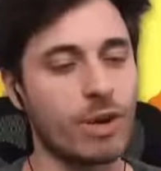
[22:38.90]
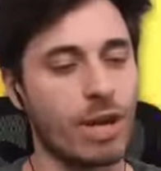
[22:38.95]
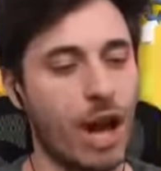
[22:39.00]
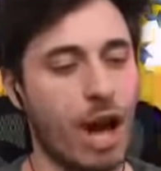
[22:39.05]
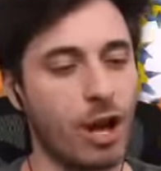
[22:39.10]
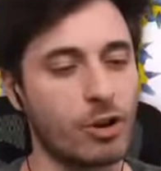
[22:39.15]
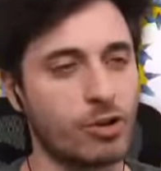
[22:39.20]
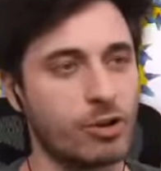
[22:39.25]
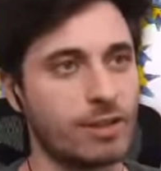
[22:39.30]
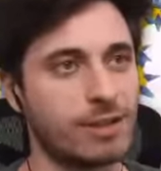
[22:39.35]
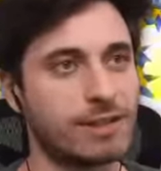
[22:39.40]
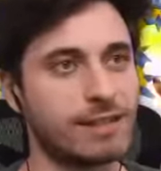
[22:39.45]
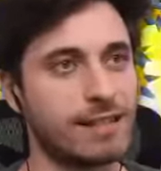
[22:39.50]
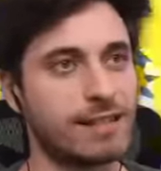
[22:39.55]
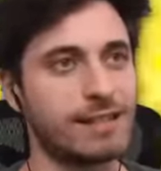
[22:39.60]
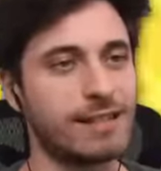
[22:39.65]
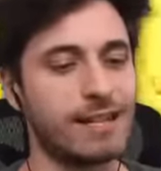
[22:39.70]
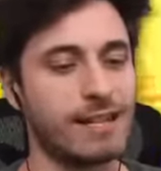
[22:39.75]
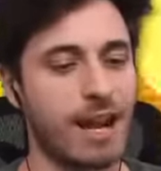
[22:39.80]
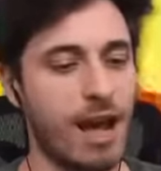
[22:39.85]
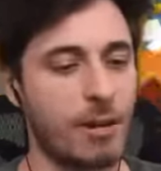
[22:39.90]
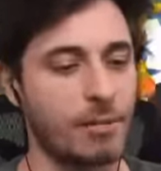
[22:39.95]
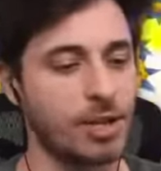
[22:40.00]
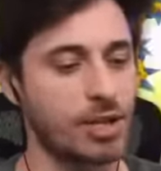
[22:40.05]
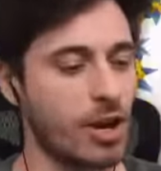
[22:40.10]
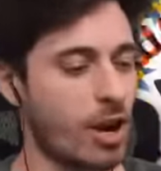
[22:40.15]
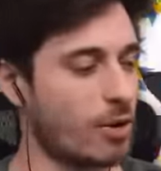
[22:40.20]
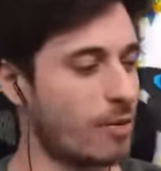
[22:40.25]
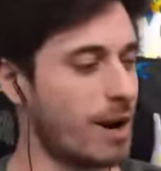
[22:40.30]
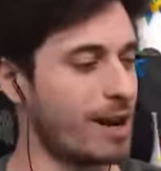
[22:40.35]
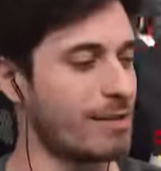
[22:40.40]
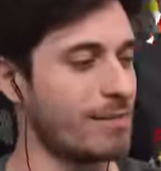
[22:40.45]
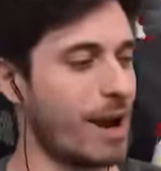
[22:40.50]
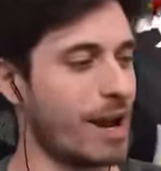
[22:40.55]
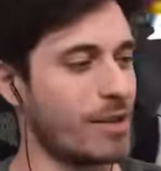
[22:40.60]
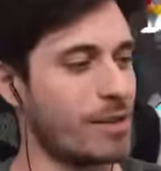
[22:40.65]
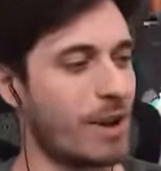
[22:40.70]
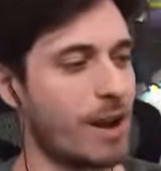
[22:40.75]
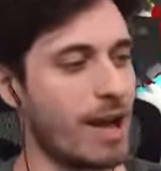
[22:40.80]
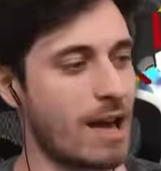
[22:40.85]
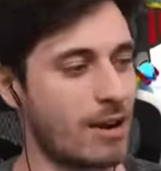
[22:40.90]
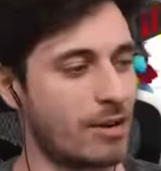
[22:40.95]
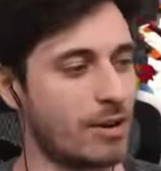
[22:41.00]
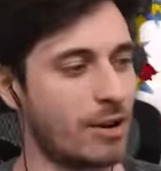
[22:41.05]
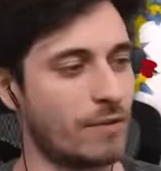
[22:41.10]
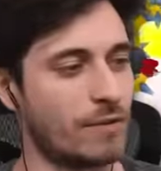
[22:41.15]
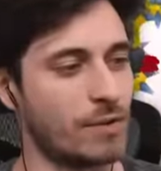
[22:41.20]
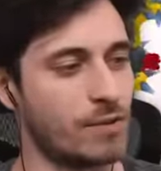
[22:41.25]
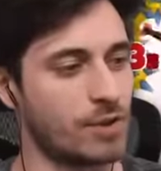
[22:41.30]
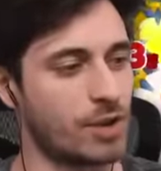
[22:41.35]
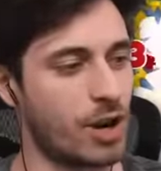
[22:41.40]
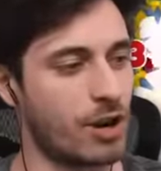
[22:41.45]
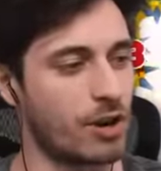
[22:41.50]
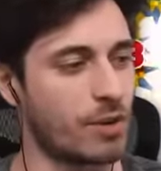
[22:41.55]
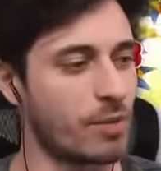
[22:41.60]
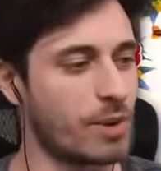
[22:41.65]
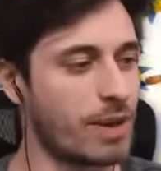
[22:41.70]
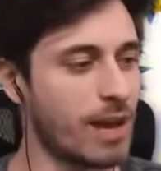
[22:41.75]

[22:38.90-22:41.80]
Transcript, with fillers: 160 damage already, by the way. I don't know if you started with